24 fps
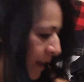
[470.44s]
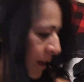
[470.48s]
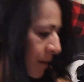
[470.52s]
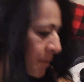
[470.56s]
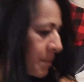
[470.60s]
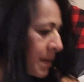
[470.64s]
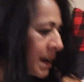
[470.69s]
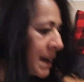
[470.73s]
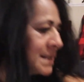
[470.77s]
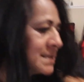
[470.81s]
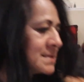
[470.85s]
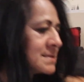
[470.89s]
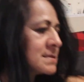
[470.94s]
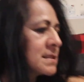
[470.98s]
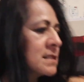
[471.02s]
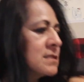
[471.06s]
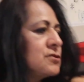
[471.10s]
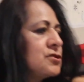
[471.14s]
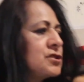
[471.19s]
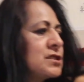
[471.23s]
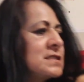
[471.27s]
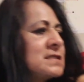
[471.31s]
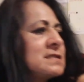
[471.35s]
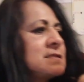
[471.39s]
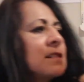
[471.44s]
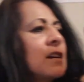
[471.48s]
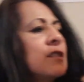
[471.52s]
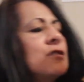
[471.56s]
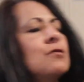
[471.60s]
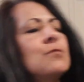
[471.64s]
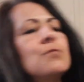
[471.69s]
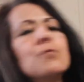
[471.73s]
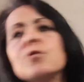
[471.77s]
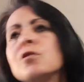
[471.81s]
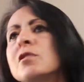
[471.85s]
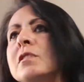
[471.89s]
My son just
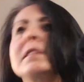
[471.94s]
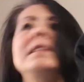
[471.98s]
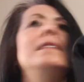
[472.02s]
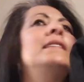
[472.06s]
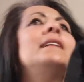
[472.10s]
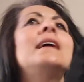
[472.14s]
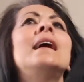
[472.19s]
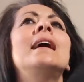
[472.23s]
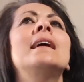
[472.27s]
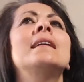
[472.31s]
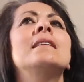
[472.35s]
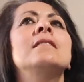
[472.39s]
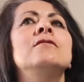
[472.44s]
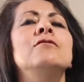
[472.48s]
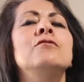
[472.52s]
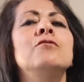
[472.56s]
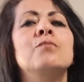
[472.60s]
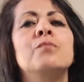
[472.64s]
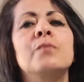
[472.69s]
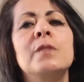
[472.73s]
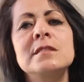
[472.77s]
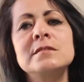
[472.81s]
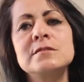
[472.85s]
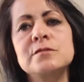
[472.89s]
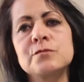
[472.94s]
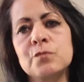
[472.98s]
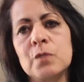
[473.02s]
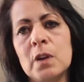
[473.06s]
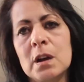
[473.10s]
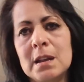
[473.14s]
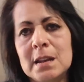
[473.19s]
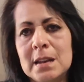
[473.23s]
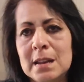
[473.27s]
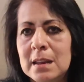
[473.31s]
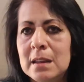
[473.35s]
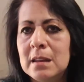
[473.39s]
started working at a new
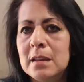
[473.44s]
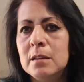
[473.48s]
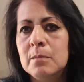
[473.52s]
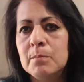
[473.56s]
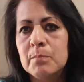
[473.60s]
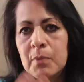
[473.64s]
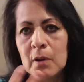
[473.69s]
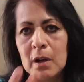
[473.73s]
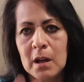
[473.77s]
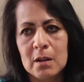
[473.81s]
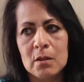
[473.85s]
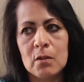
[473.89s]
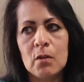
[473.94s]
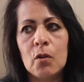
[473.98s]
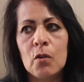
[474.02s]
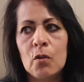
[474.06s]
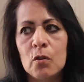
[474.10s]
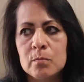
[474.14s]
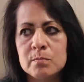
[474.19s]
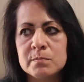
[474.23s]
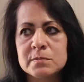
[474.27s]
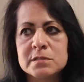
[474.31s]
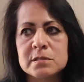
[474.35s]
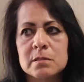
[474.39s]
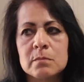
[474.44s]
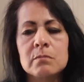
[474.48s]
restaurant, and he brought home